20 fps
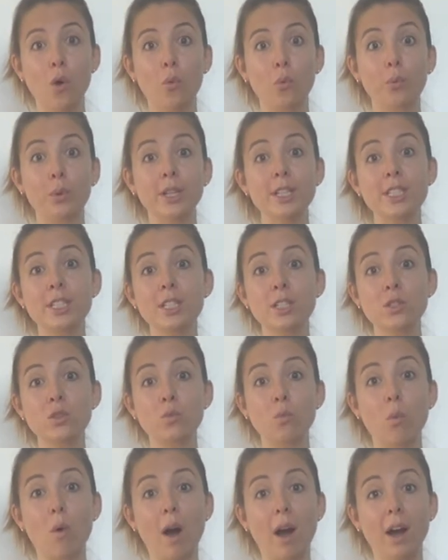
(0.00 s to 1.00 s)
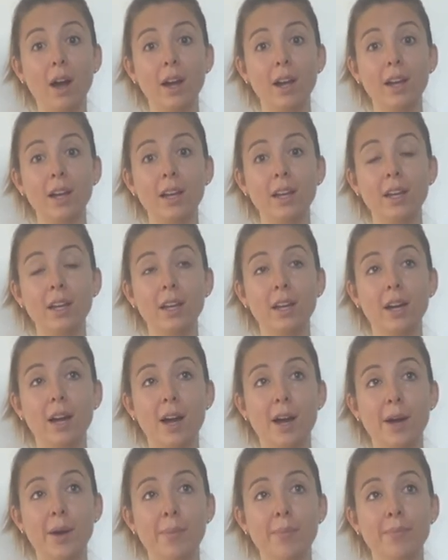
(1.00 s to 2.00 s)
reasons why
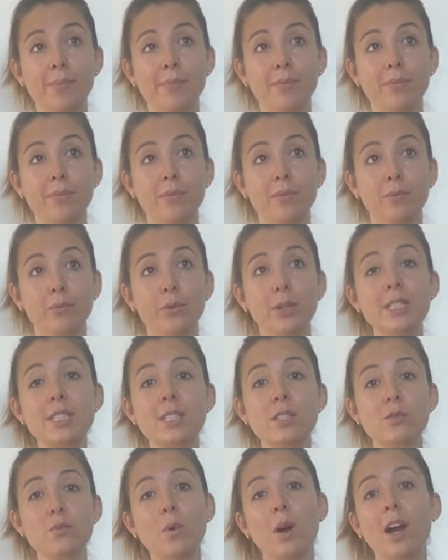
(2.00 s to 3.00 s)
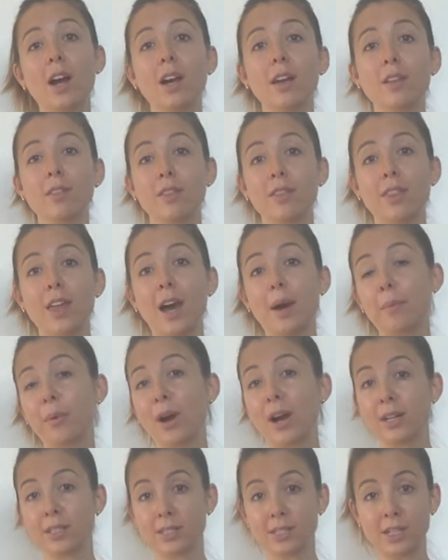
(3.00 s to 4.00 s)
that
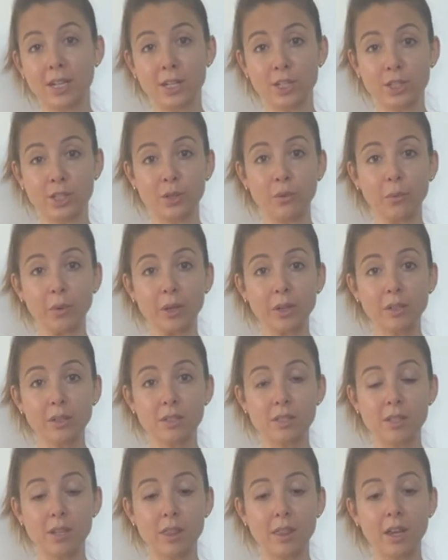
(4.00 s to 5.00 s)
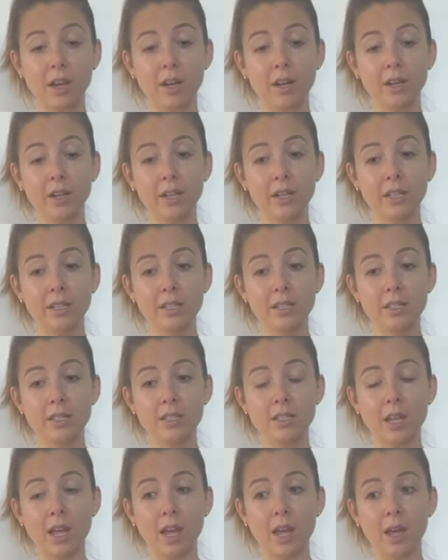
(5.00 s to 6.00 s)
practice actually works. There
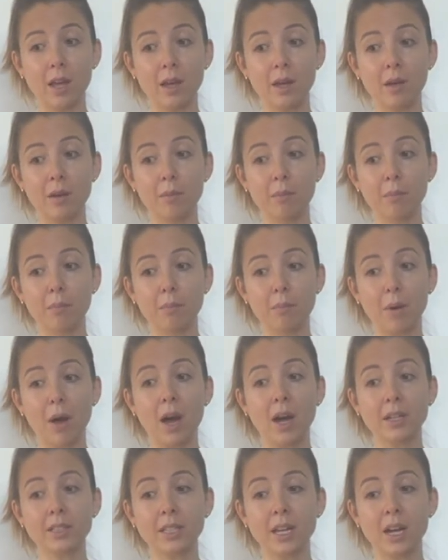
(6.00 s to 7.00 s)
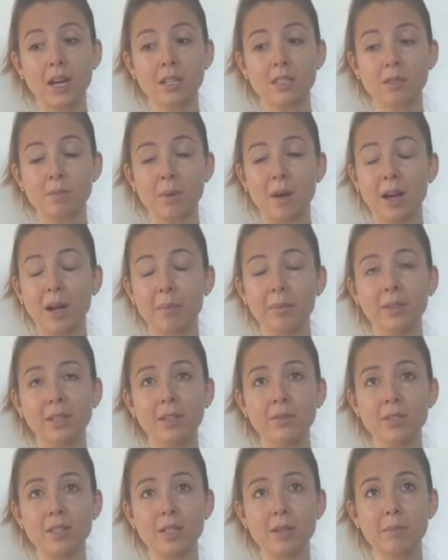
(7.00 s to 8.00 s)
is a podcast by, I
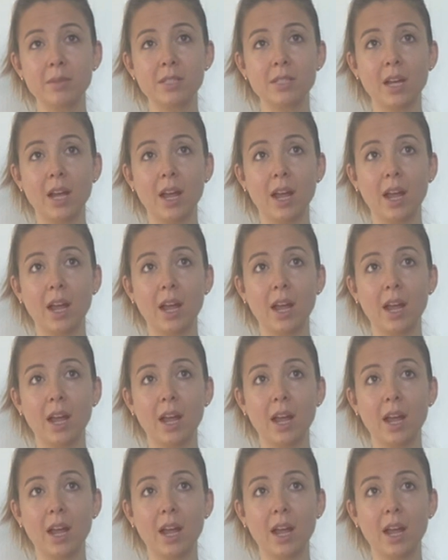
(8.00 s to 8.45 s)
believe his name is